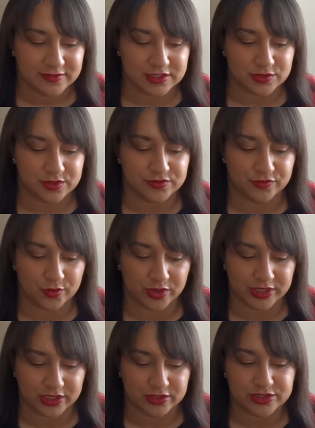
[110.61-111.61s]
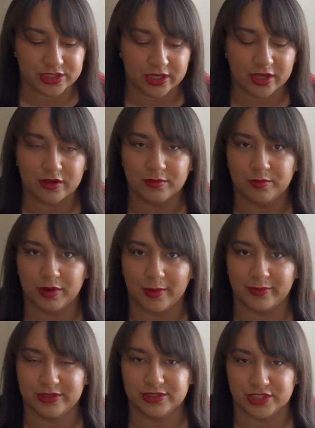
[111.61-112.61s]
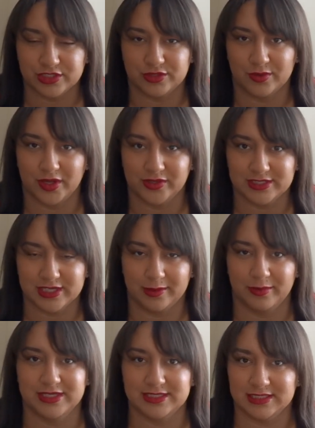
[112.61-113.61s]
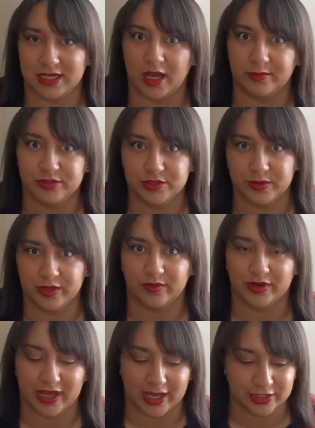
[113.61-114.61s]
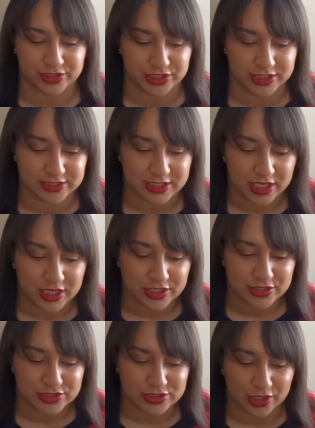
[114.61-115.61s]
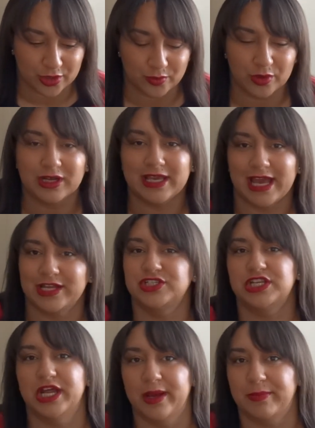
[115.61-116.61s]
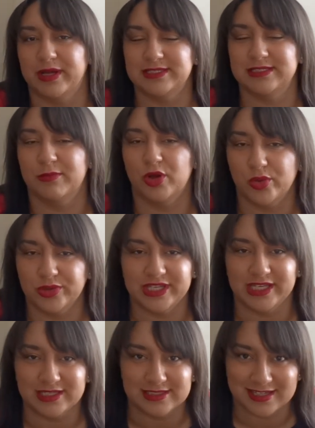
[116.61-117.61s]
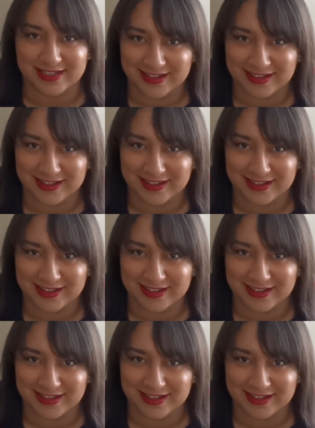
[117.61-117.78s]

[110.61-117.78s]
This was 4 years ago, probably just around the time I stopped doing reactions. So we're catching up on some oldies.